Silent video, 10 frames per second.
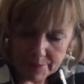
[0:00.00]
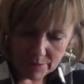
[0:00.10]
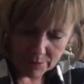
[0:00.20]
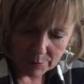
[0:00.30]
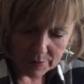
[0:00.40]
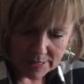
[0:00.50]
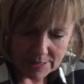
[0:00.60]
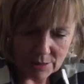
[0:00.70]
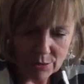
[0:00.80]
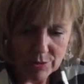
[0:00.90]
the
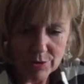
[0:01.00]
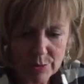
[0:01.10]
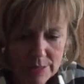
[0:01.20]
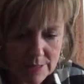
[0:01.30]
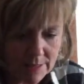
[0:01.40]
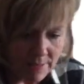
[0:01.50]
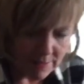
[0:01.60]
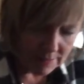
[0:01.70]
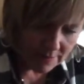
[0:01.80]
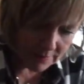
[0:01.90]
plastic or the oasis.